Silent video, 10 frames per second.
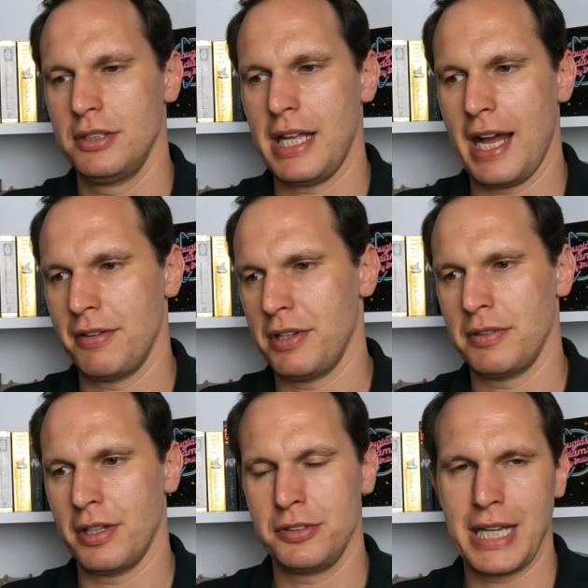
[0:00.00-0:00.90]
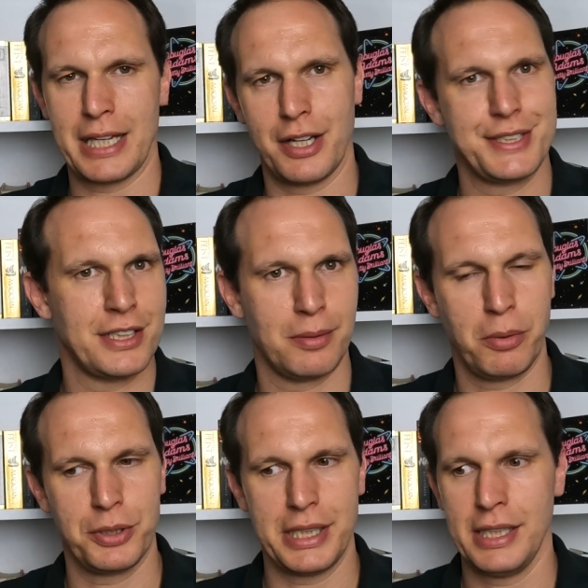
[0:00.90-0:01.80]
that have nanites in our
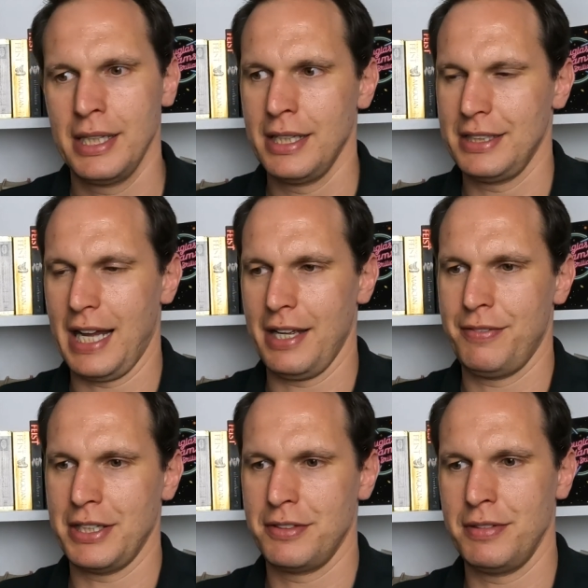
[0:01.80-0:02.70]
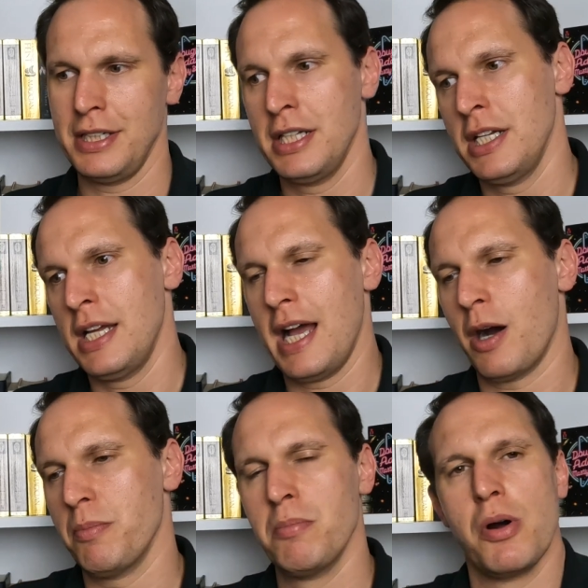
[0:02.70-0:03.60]
body that effectively
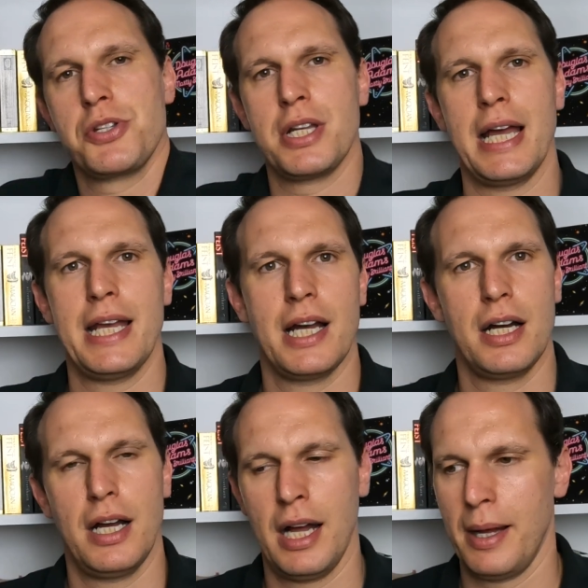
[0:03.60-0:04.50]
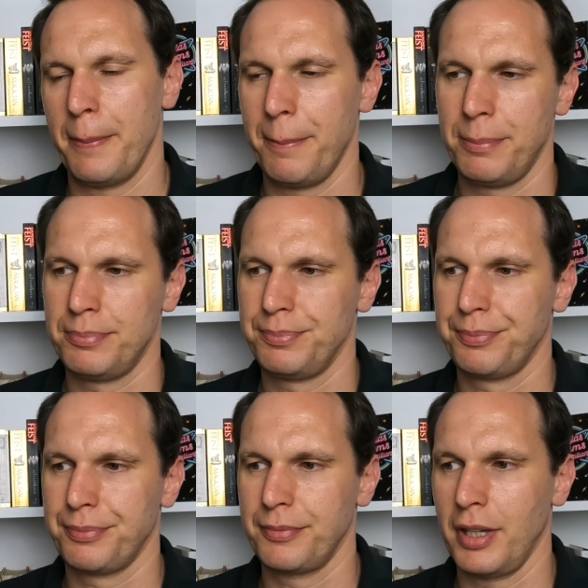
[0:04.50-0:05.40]
help modulate
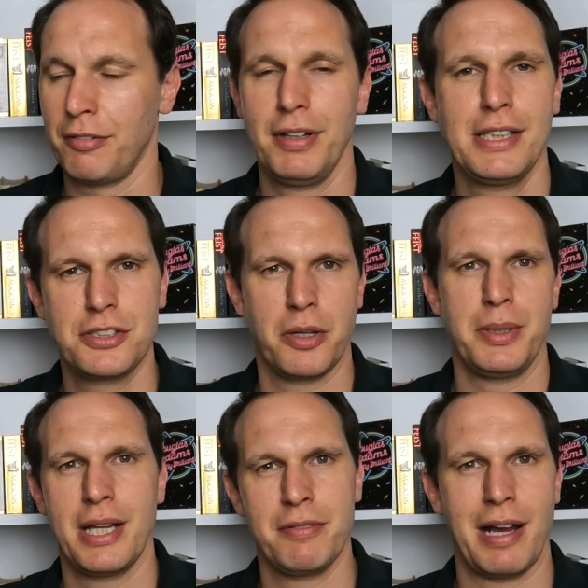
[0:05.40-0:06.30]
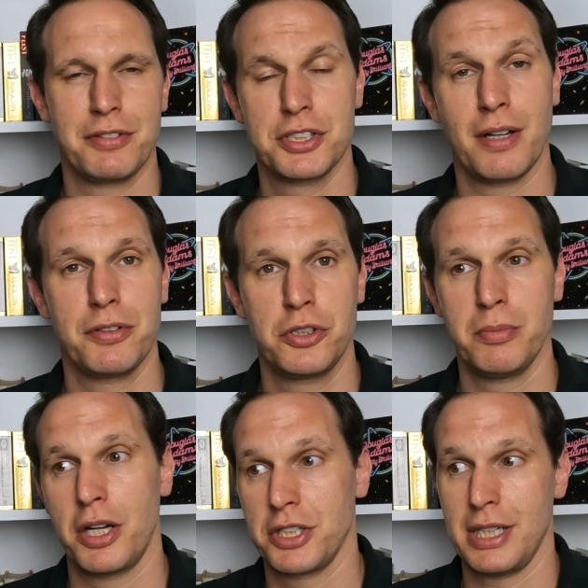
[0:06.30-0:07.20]
our feelings, so we never have to suffer too
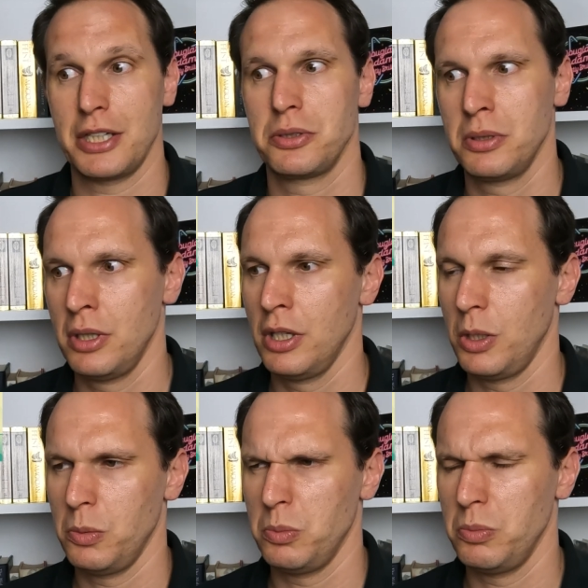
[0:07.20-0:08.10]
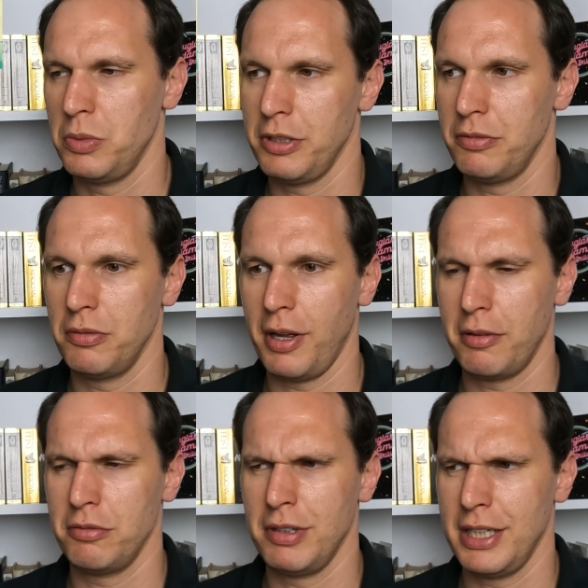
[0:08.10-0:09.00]
much unless we
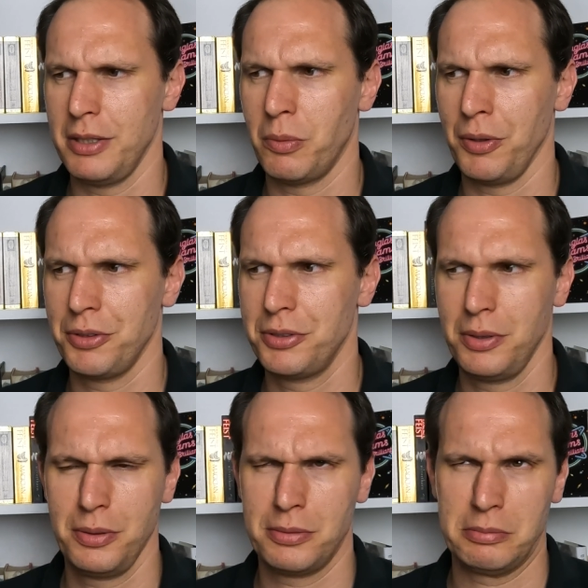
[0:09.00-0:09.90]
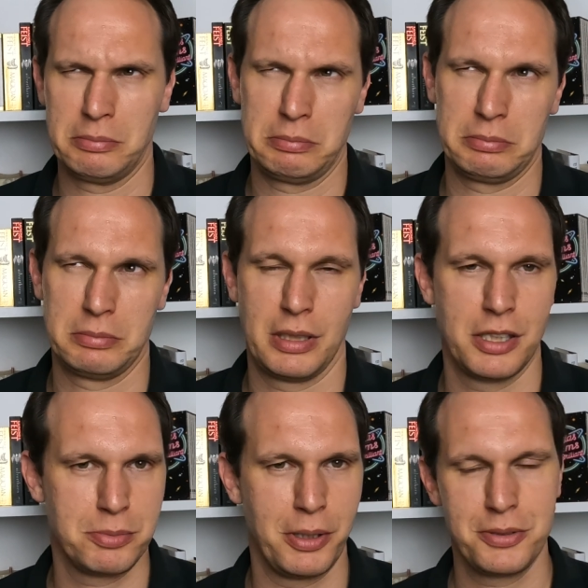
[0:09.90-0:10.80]
really want to,
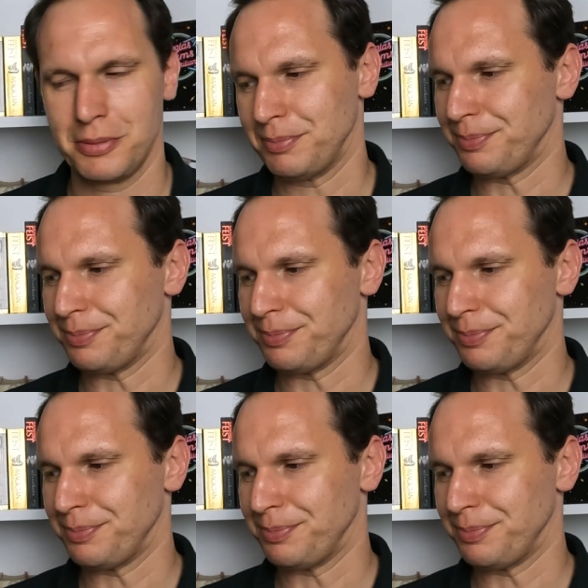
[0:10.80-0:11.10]
I suppose.